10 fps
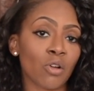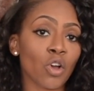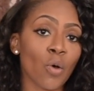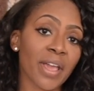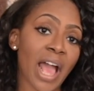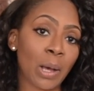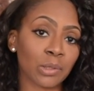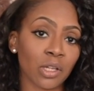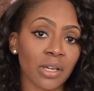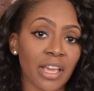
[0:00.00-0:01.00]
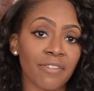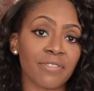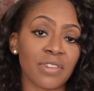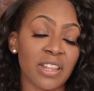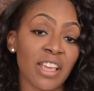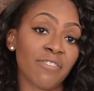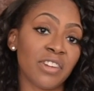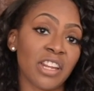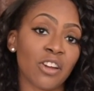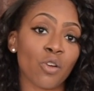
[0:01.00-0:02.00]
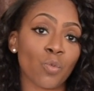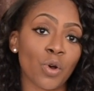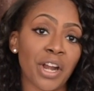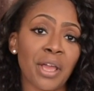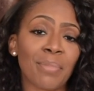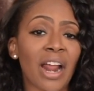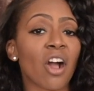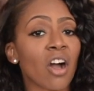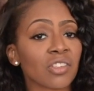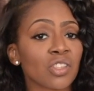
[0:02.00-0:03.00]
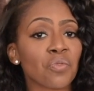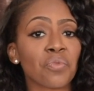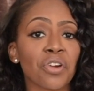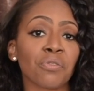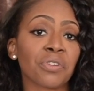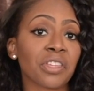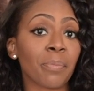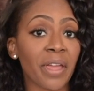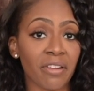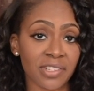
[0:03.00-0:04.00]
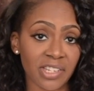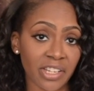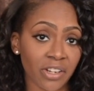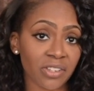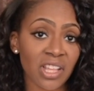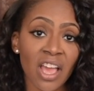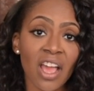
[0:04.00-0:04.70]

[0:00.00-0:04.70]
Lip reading: going out look if needed or wanted. But I also wore it with a pair of sneakers.